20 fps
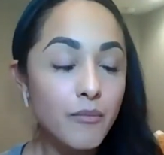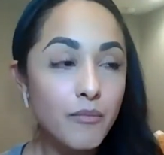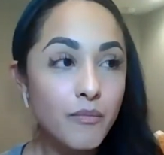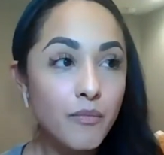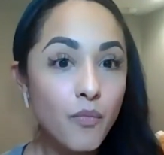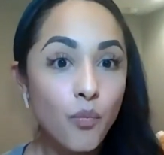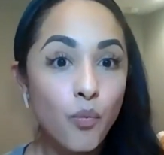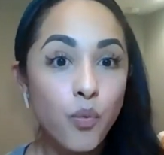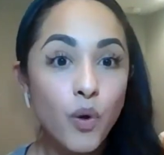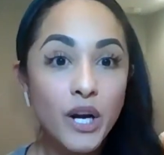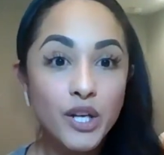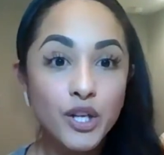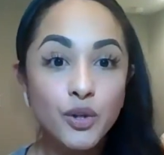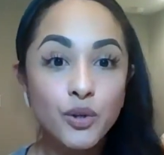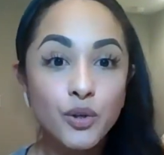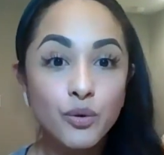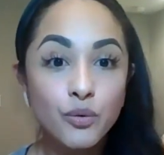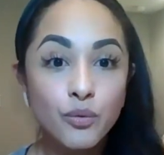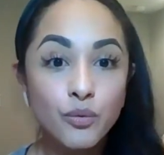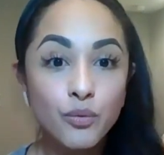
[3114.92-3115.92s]
what
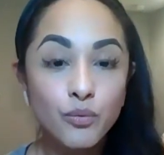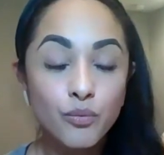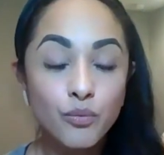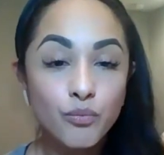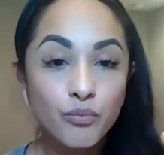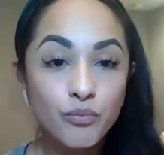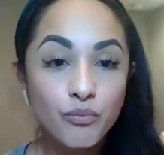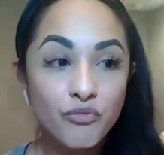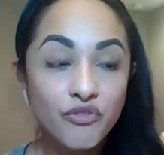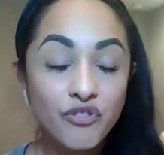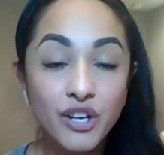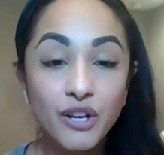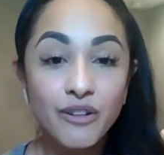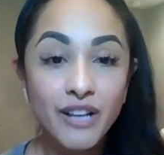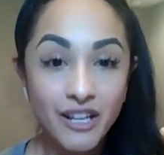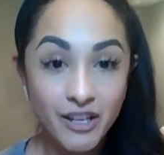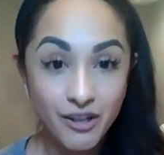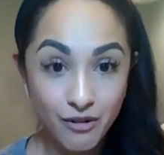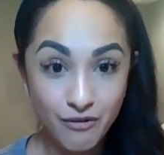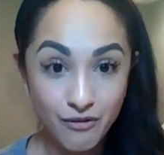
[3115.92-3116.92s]
you feel
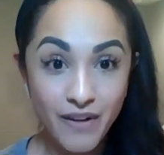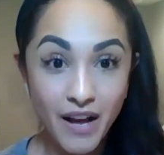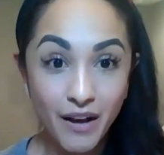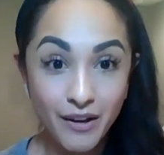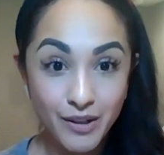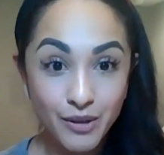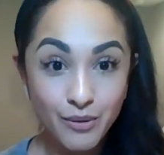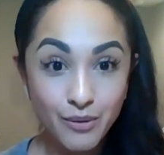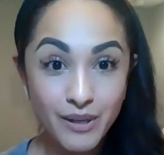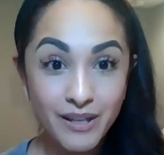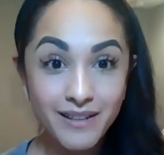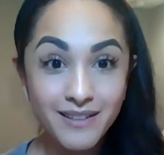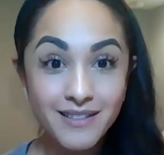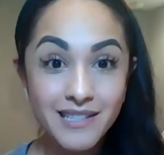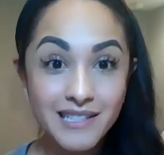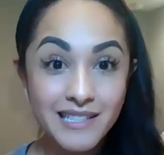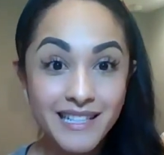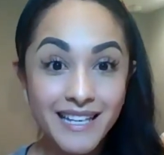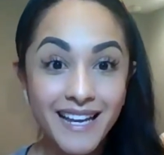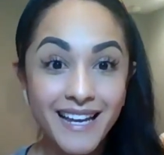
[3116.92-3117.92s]
like your value is.
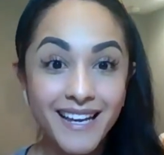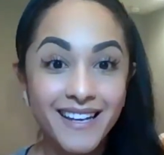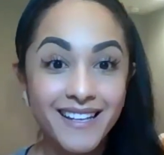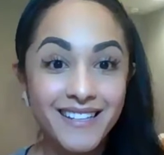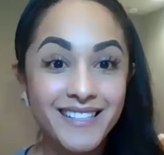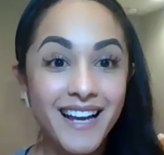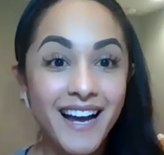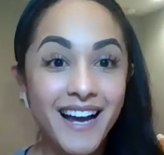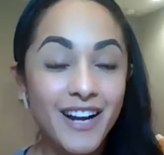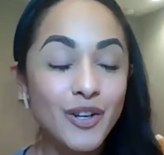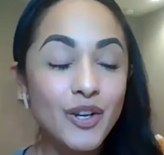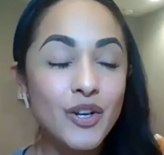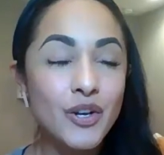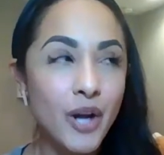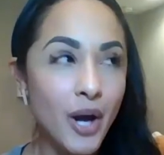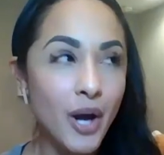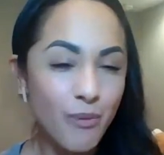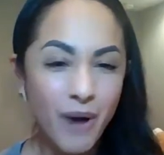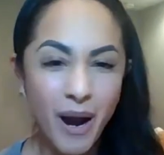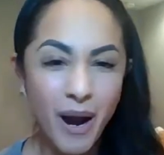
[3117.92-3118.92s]
And I could
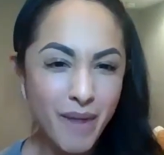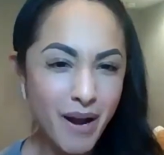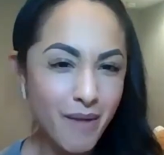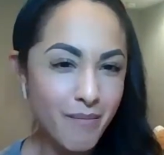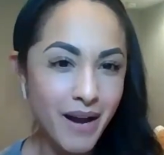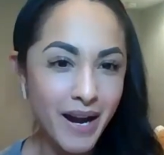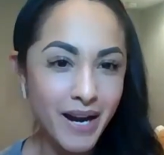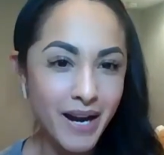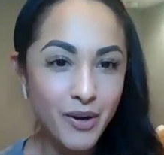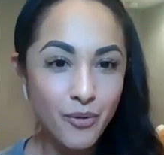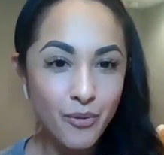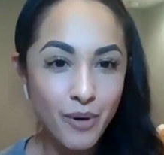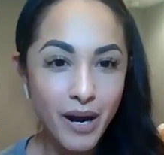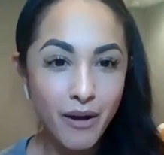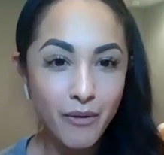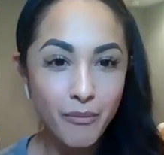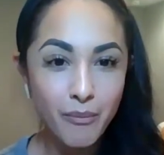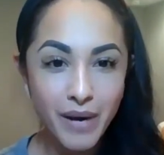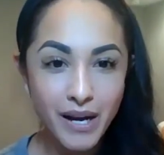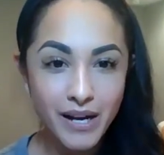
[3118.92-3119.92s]
not wrap my mind
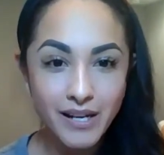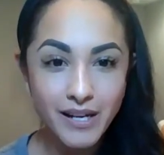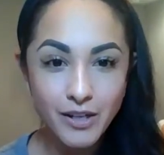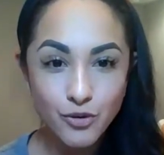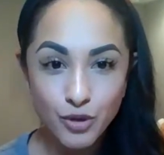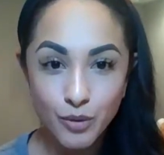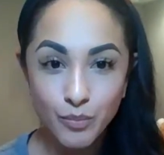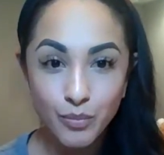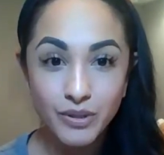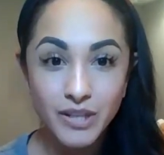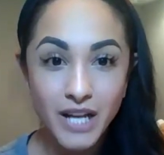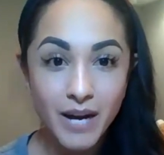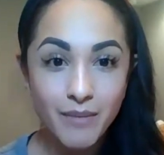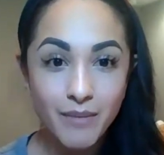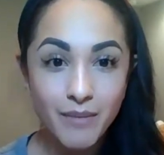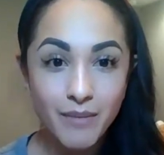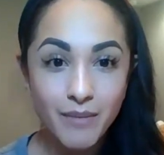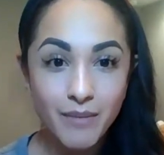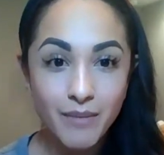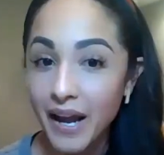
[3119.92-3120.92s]
around making triple
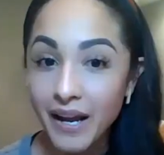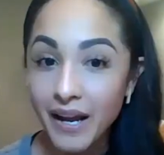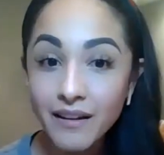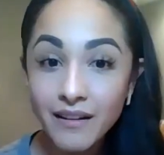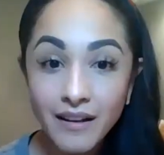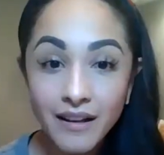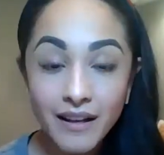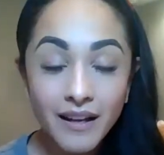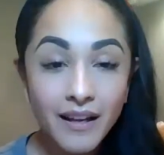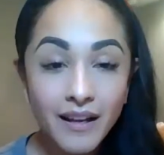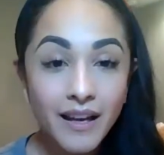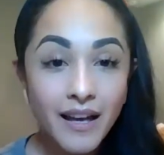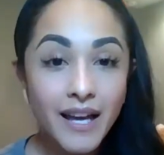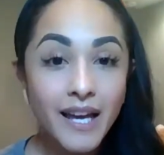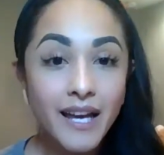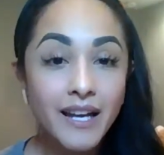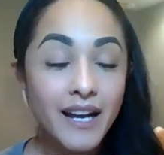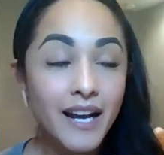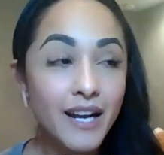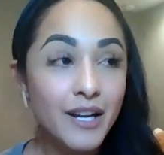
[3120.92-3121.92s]
diamond pay.
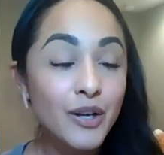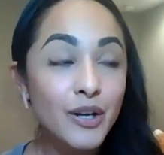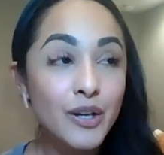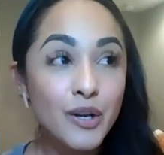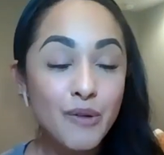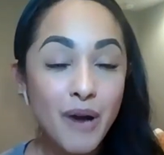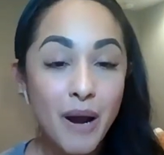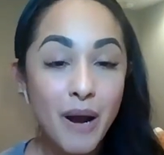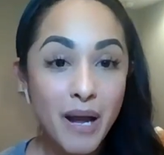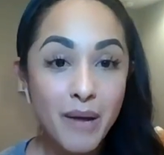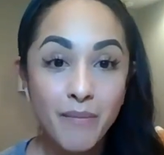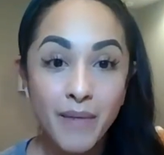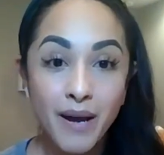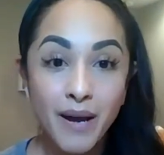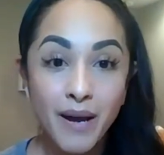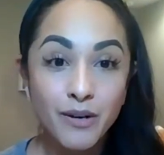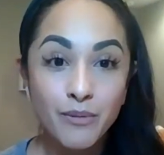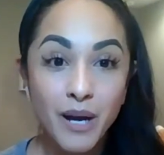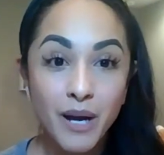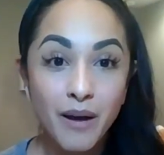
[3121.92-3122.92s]
And I couldn't wrap my
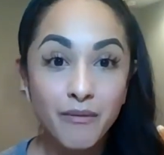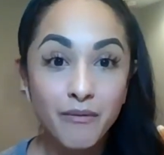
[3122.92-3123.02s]
mind around